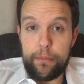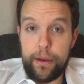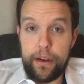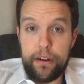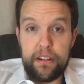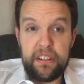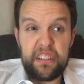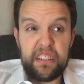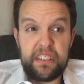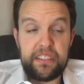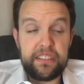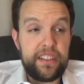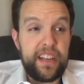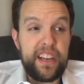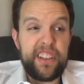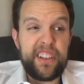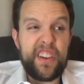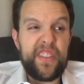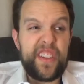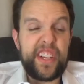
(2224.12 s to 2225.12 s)
America?
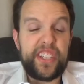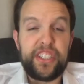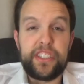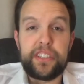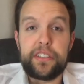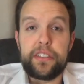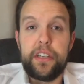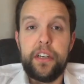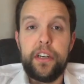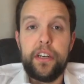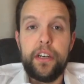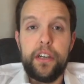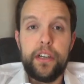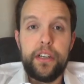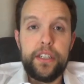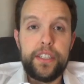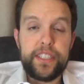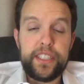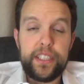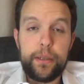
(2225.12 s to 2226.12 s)
Are they just
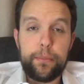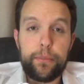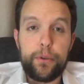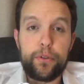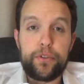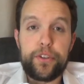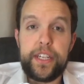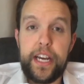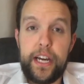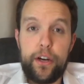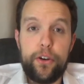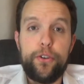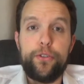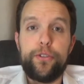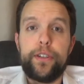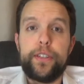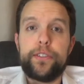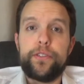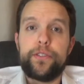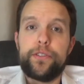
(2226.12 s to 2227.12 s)
simple
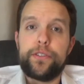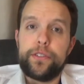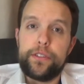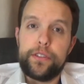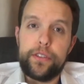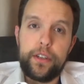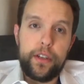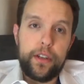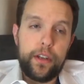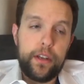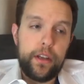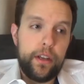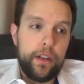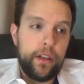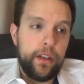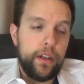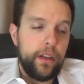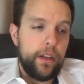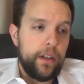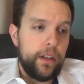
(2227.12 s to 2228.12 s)
terrorists?
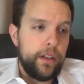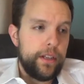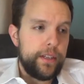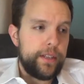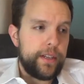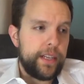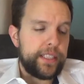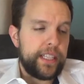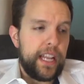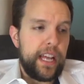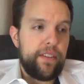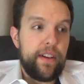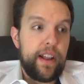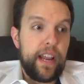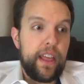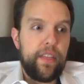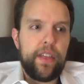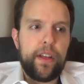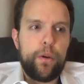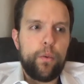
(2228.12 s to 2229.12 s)
Does it have
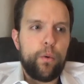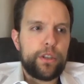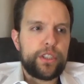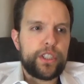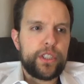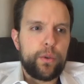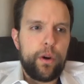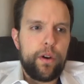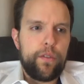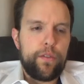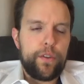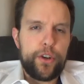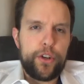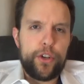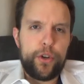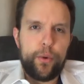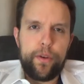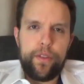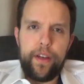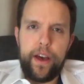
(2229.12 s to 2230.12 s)
anything whatsoever to
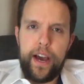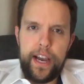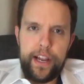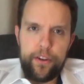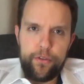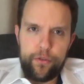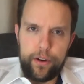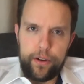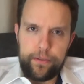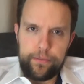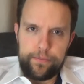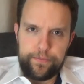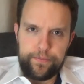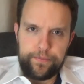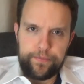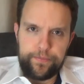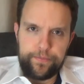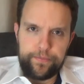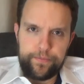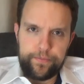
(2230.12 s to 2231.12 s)
do with Hydra?
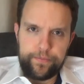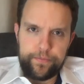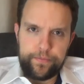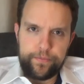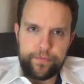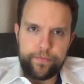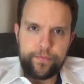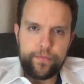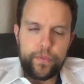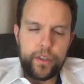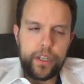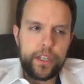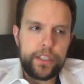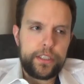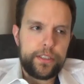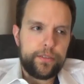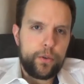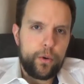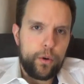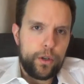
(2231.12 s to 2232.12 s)

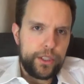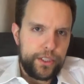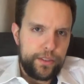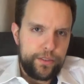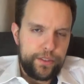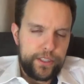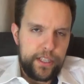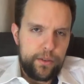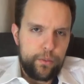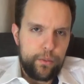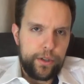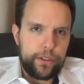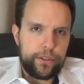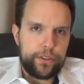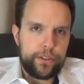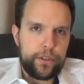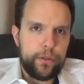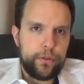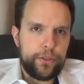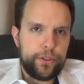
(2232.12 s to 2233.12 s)
Because of course you've seen Winter
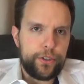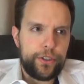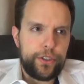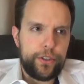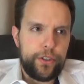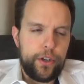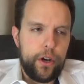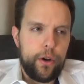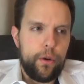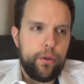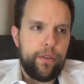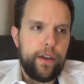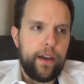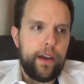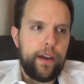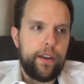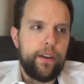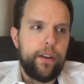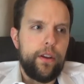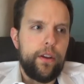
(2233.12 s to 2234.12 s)
Soldier, you know
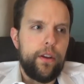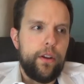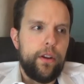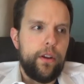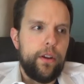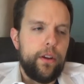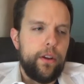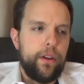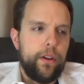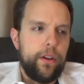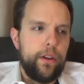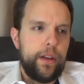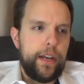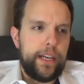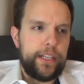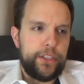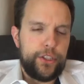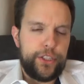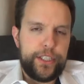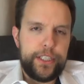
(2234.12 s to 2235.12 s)
that
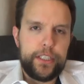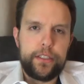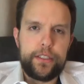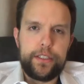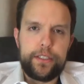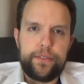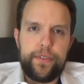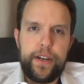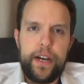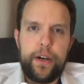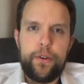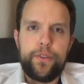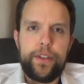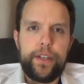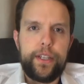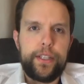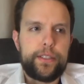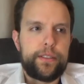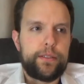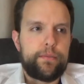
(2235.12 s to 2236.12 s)
as S.H.I.E.L.D. is
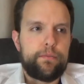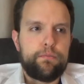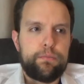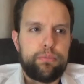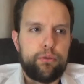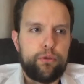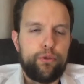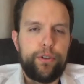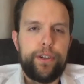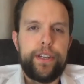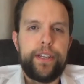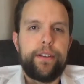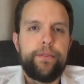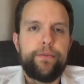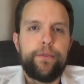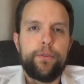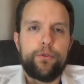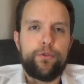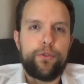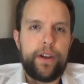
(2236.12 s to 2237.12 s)
founded, it's
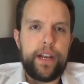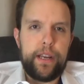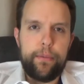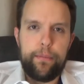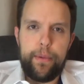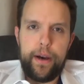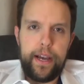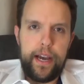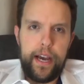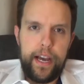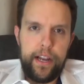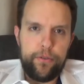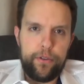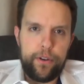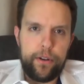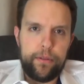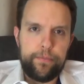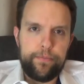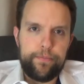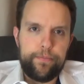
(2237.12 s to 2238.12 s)
pre-infiltrated by
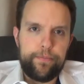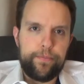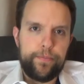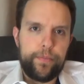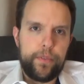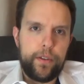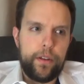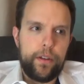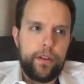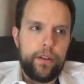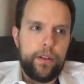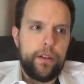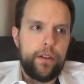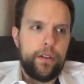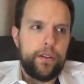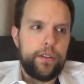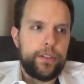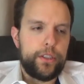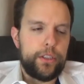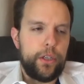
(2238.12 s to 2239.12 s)
Hydra.
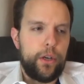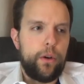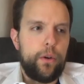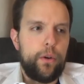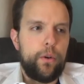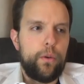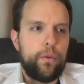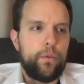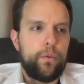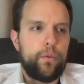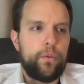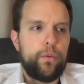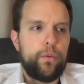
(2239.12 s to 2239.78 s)
So